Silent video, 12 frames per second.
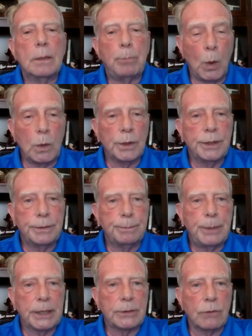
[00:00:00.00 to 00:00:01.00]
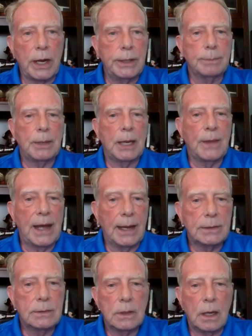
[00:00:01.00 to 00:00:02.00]
Poland picked right up on that.
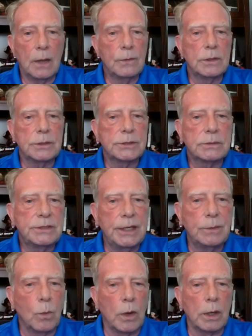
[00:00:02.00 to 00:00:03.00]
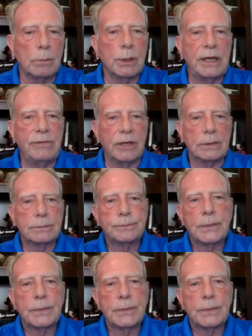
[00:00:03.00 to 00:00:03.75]
Others didn't want to believe it.